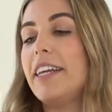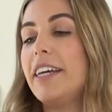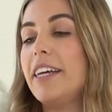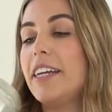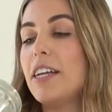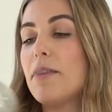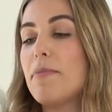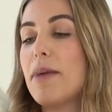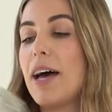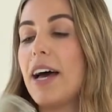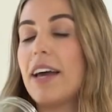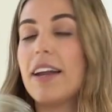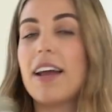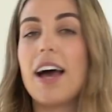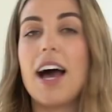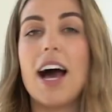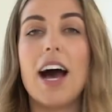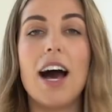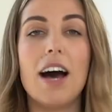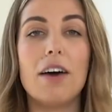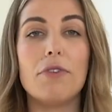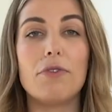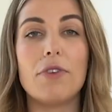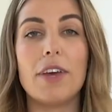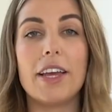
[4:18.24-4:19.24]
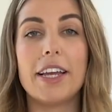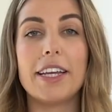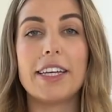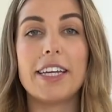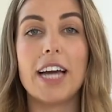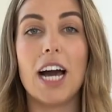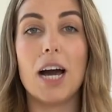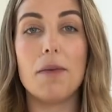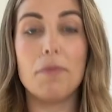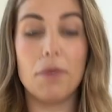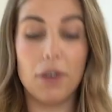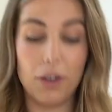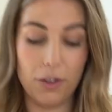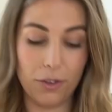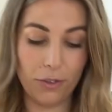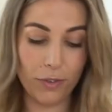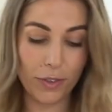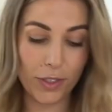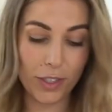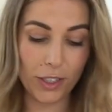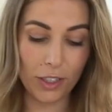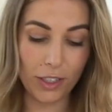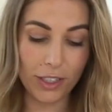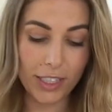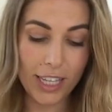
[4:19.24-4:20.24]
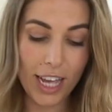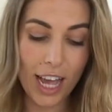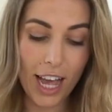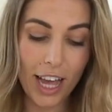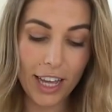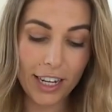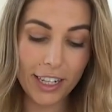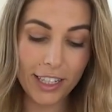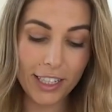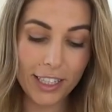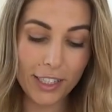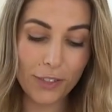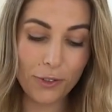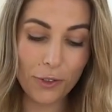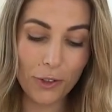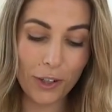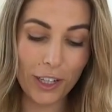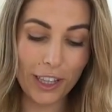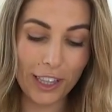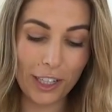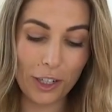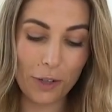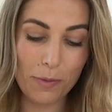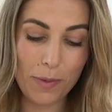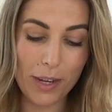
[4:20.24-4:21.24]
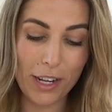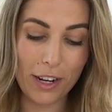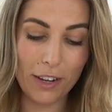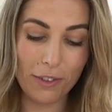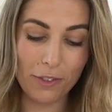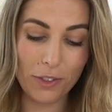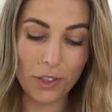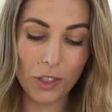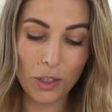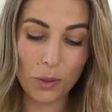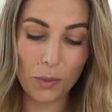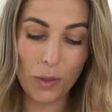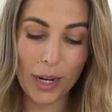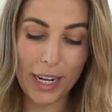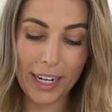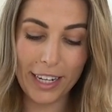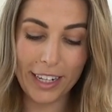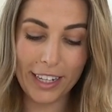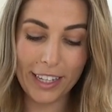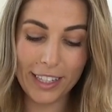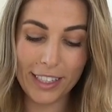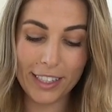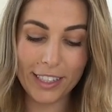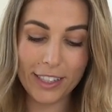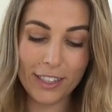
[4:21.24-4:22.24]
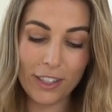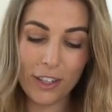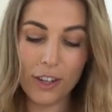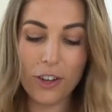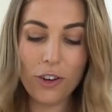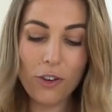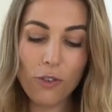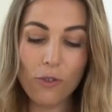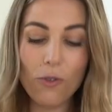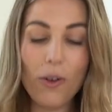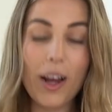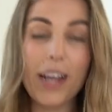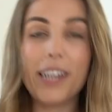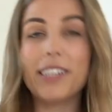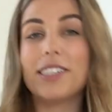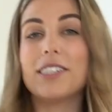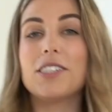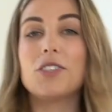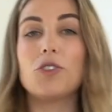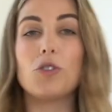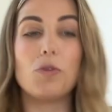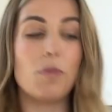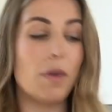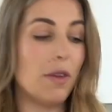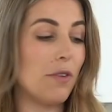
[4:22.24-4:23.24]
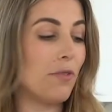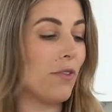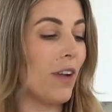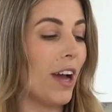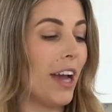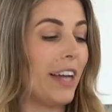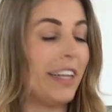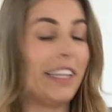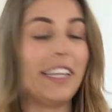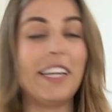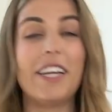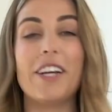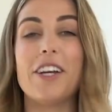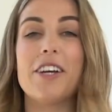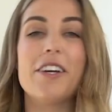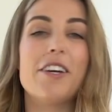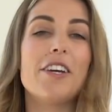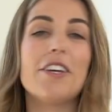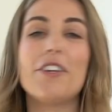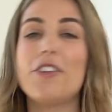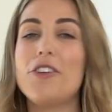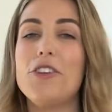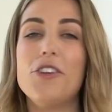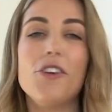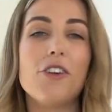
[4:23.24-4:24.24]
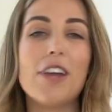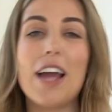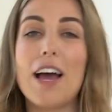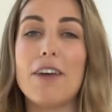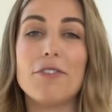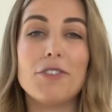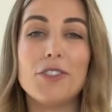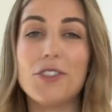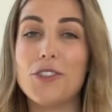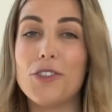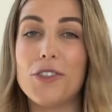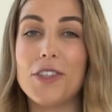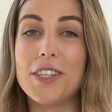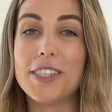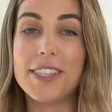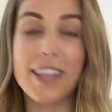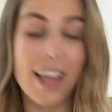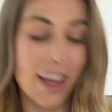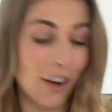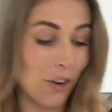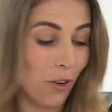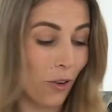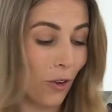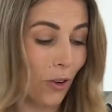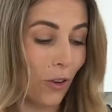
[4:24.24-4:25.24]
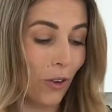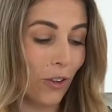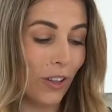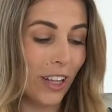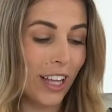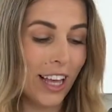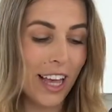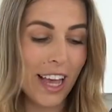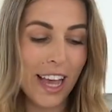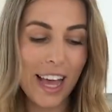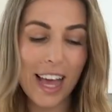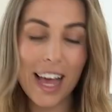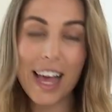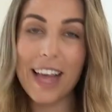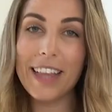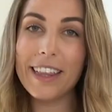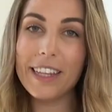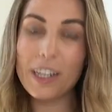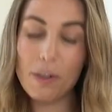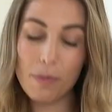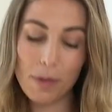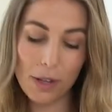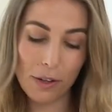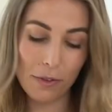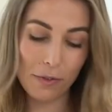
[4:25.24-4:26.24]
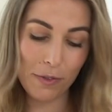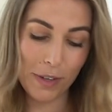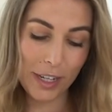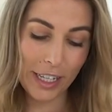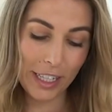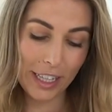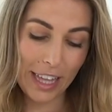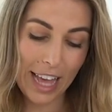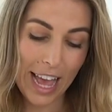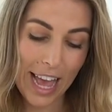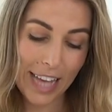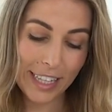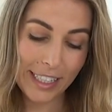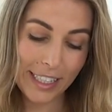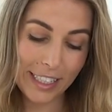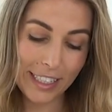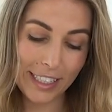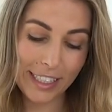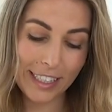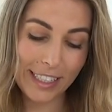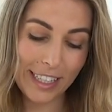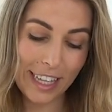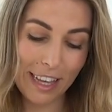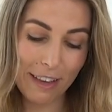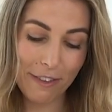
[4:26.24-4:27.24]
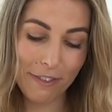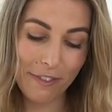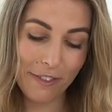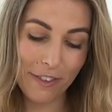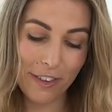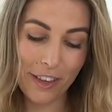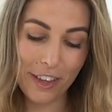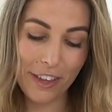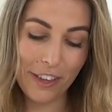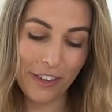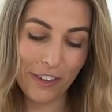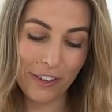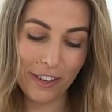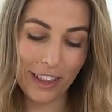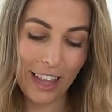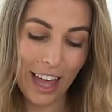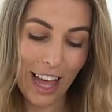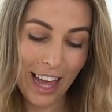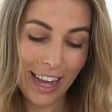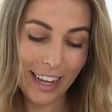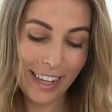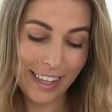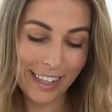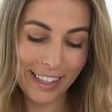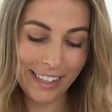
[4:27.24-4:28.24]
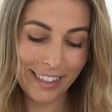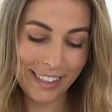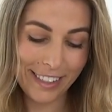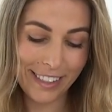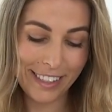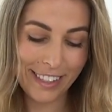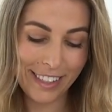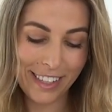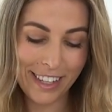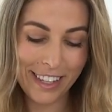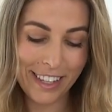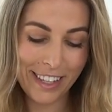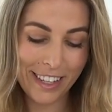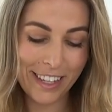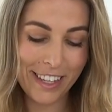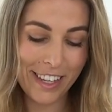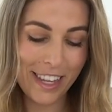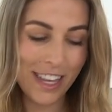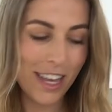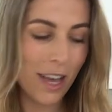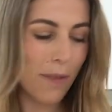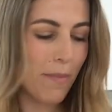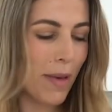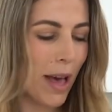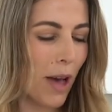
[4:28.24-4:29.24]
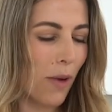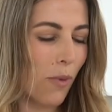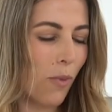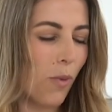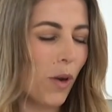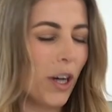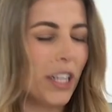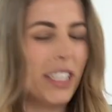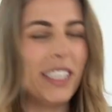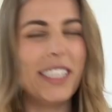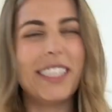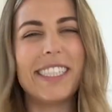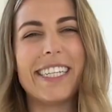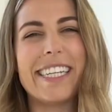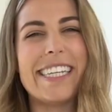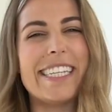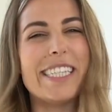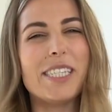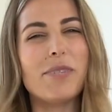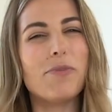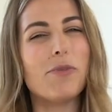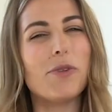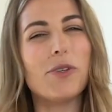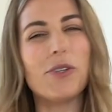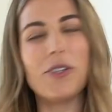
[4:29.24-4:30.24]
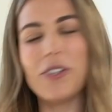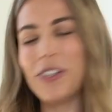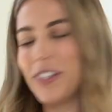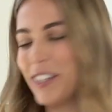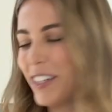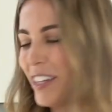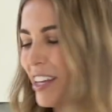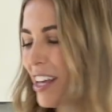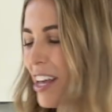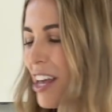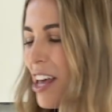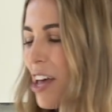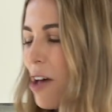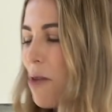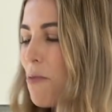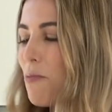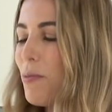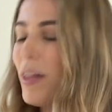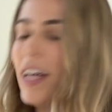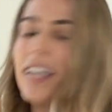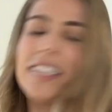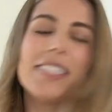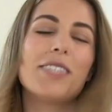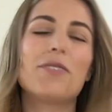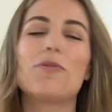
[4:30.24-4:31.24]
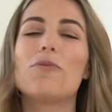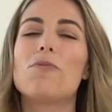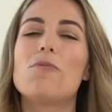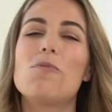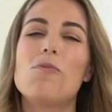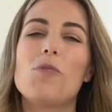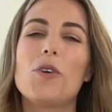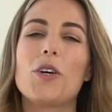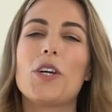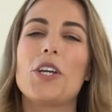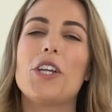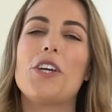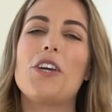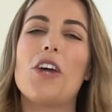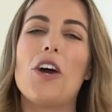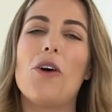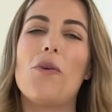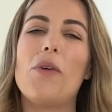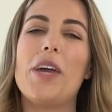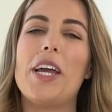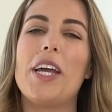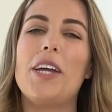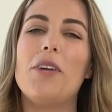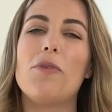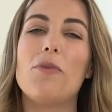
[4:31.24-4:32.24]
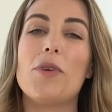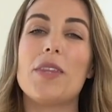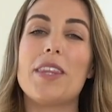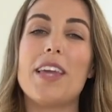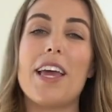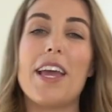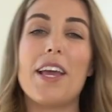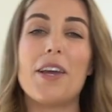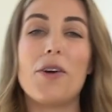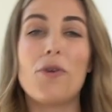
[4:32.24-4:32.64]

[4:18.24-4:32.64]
in about half a cup of sultanas for a little bit of sweetness. Raisins will be fine here, and you don't have to do this at all. A little bit of vanilla essence if you like. About 1 teaspoon. Plus, we're gonna go in with a